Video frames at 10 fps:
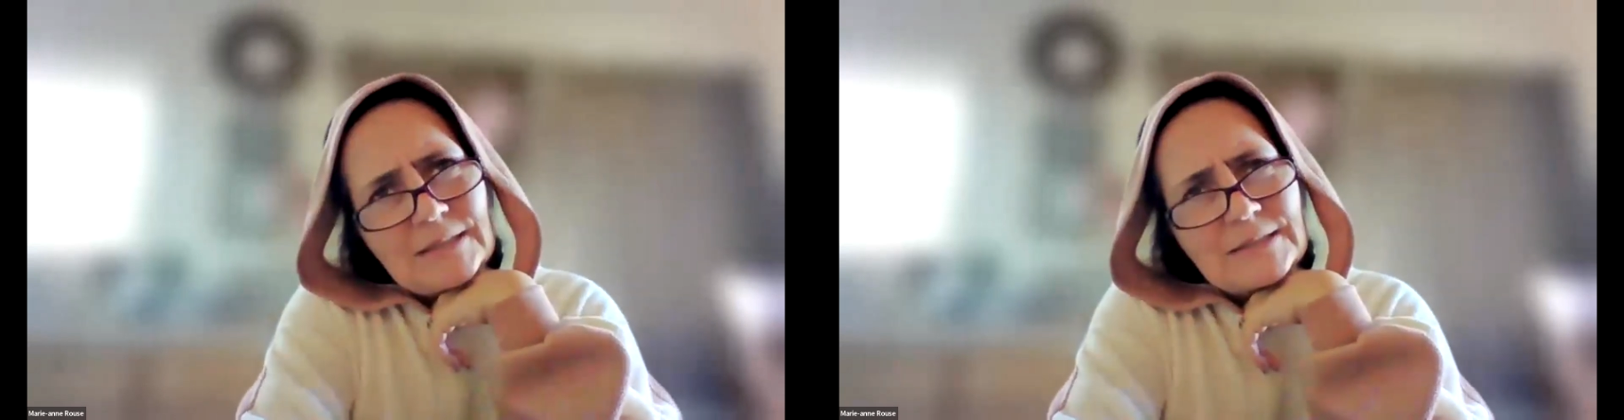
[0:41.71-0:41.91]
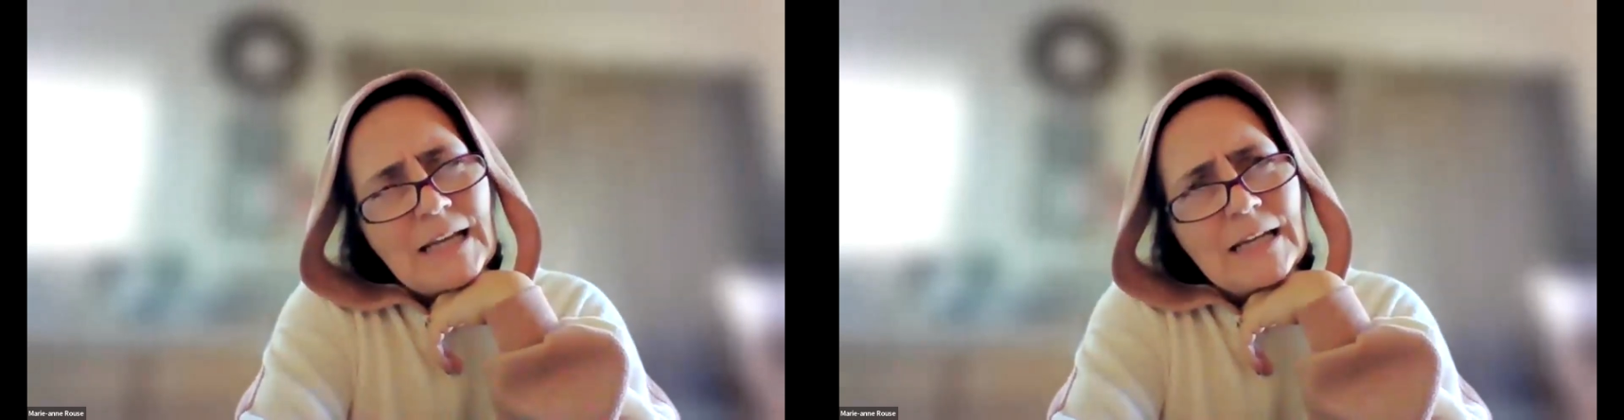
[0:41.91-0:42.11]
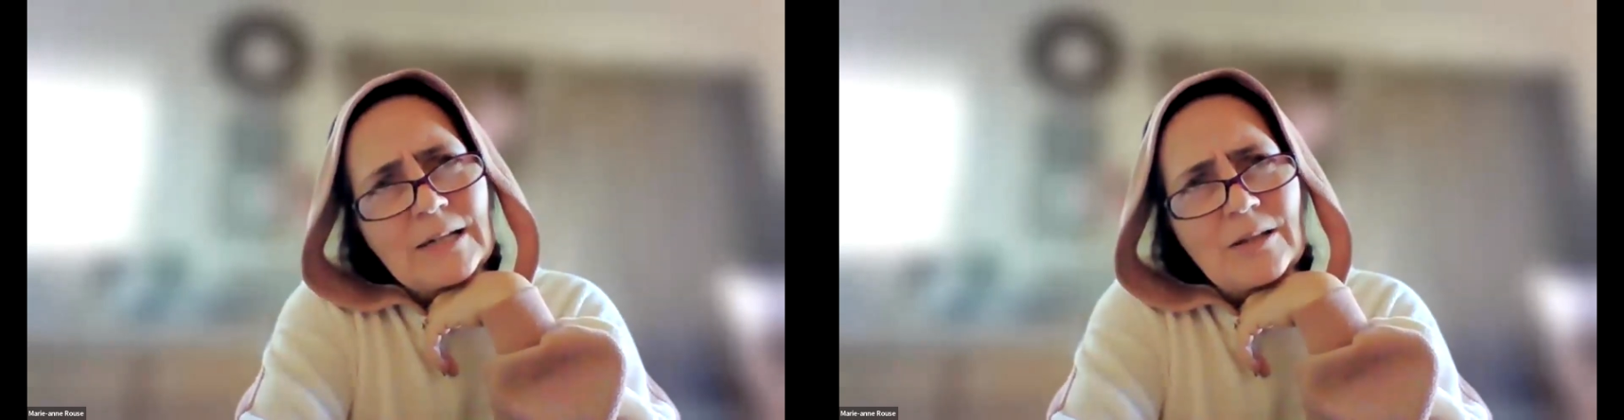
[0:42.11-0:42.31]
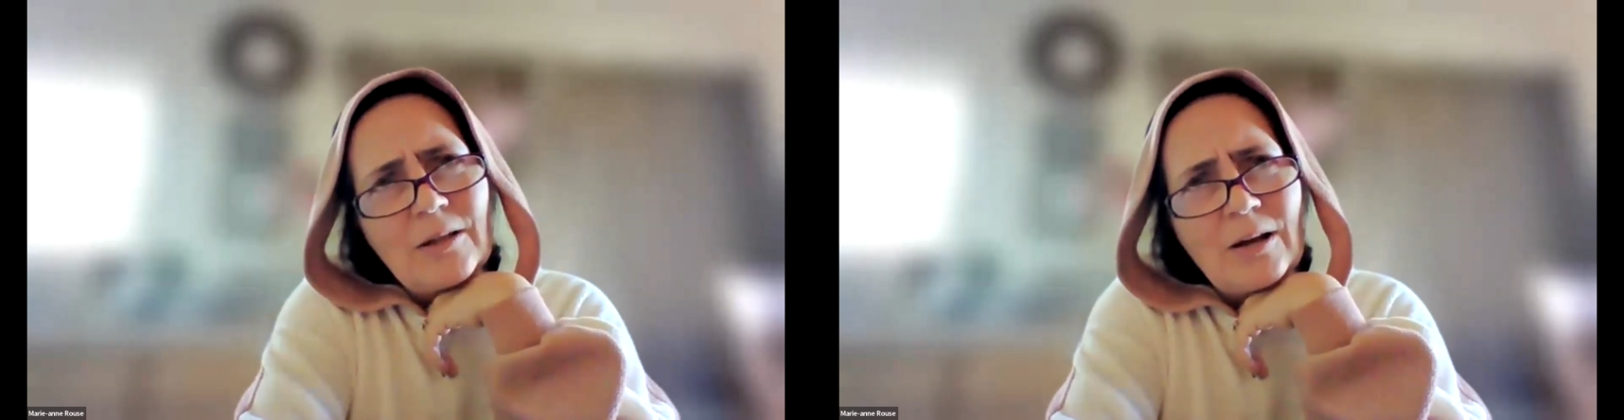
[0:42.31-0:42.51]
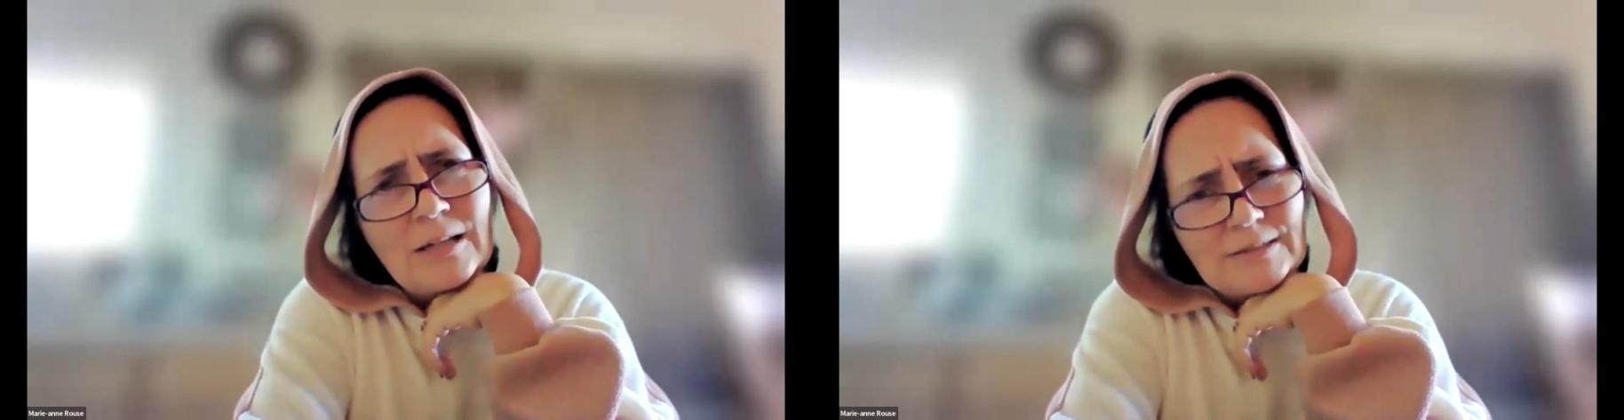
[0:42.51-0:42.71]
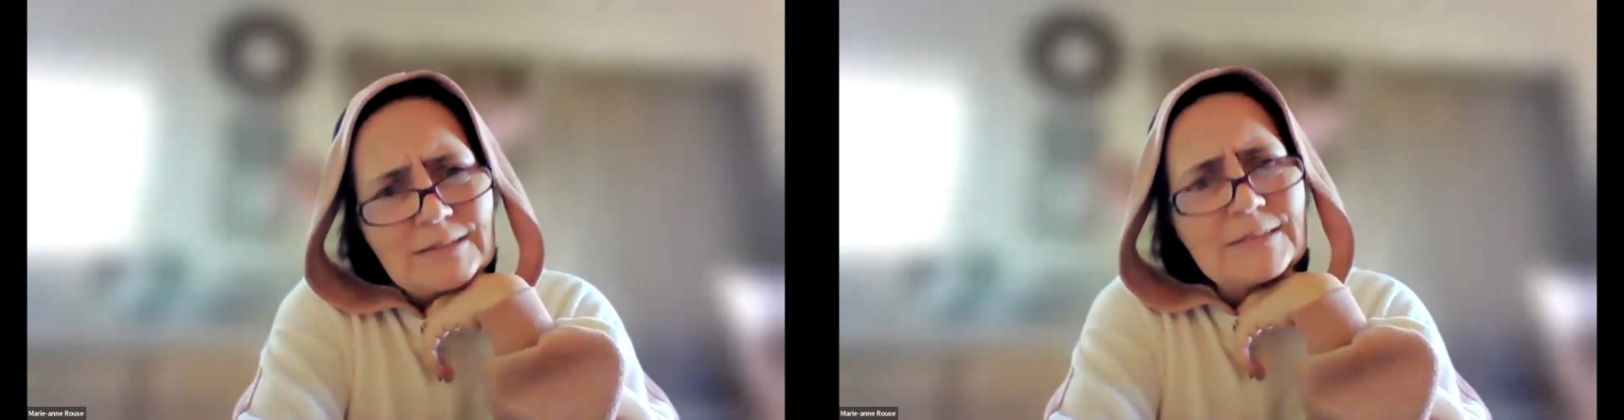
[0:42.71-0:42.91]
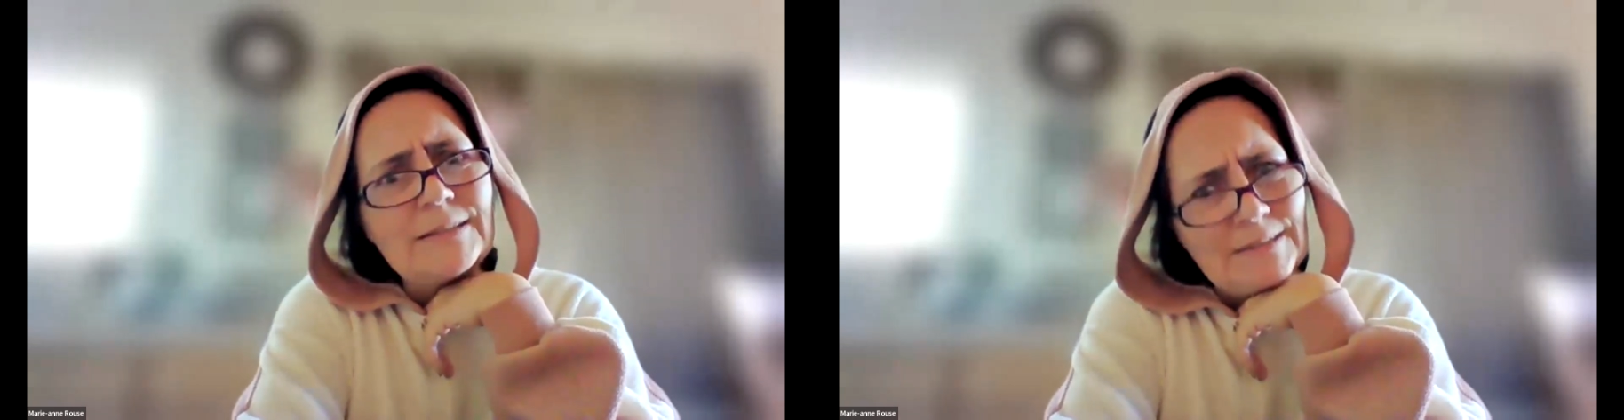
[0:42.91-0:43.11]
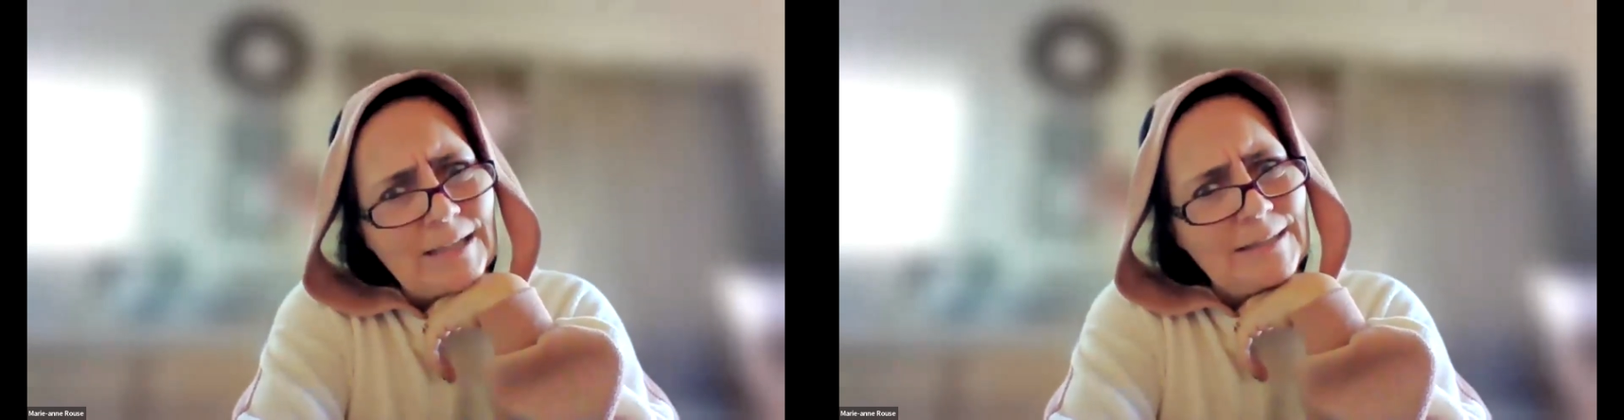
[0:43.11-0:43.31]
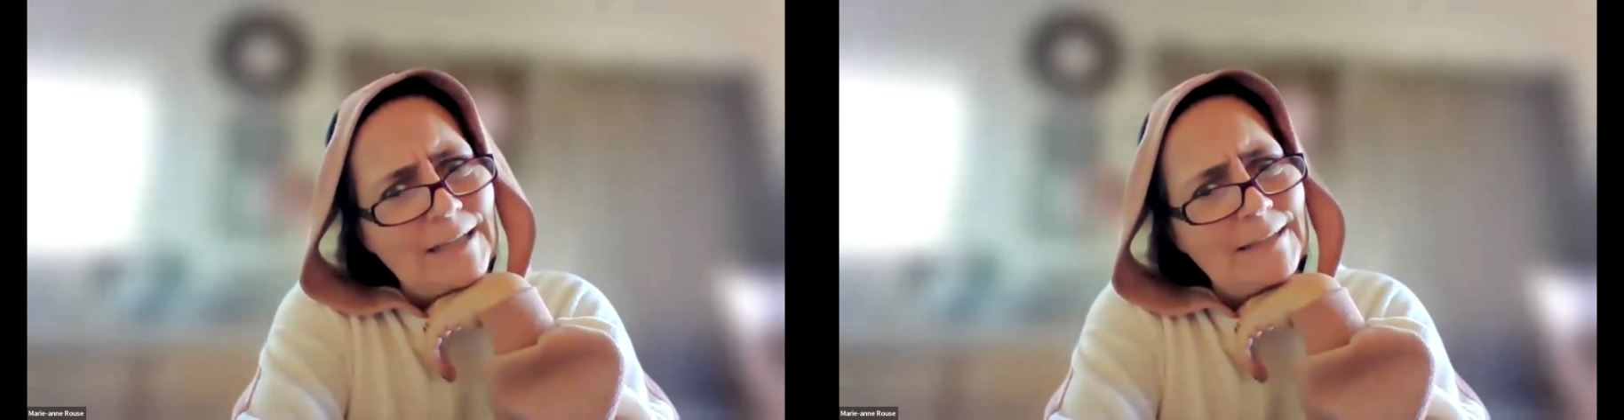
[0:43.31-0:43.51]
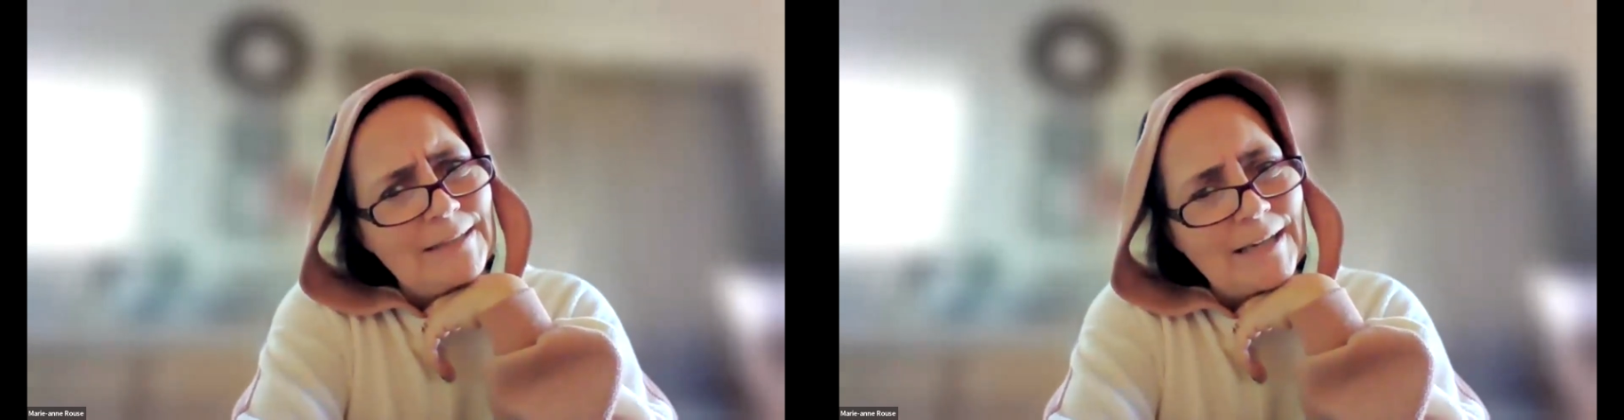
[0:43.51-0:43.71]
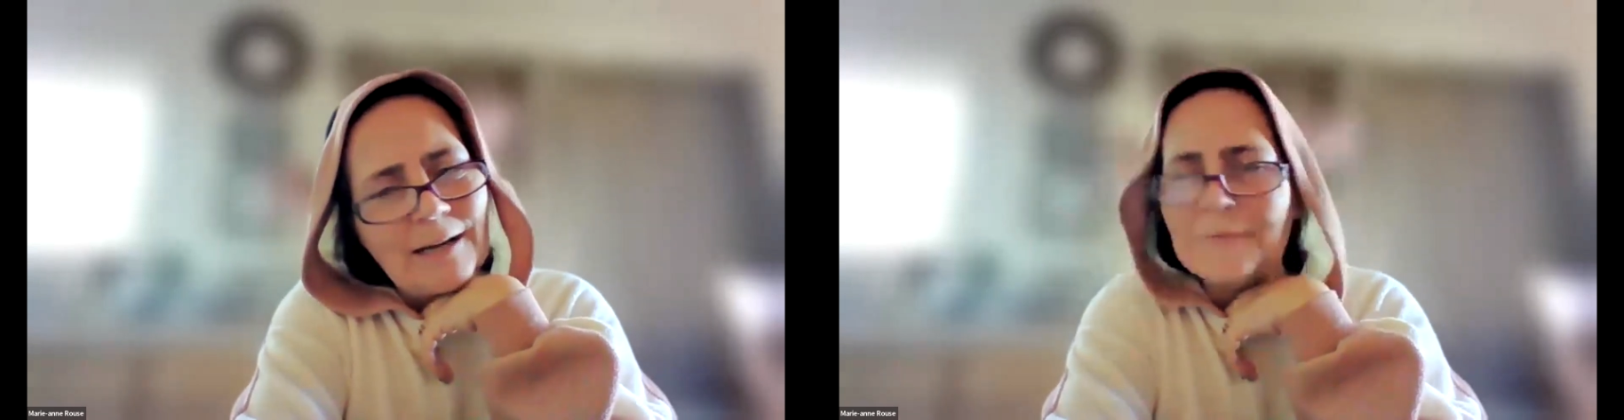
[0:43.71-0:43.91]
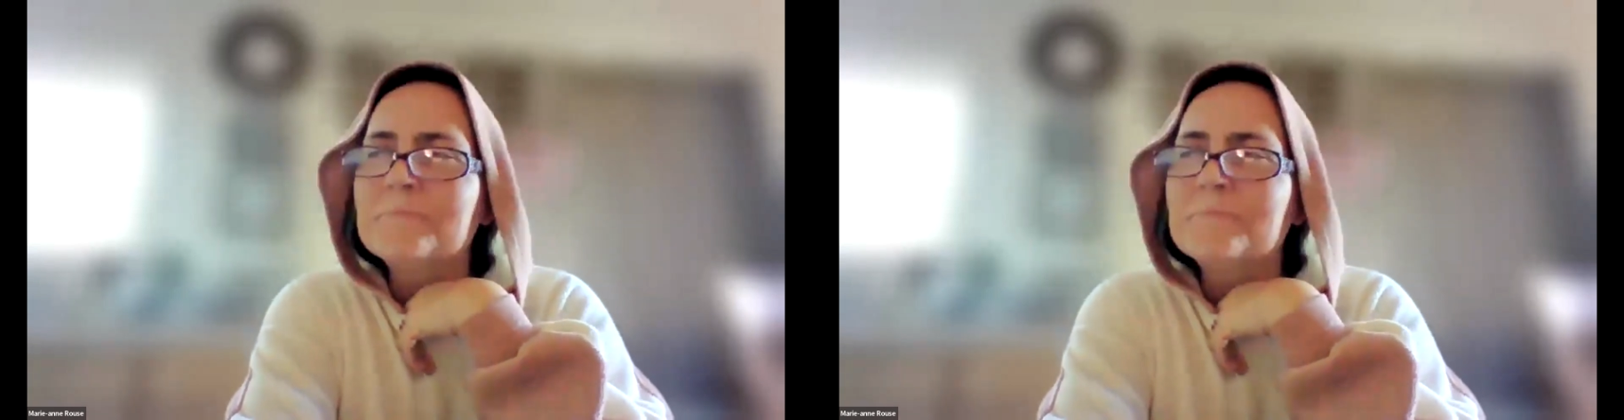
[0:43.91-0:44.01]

the Santa Claus, yada, yada, yada.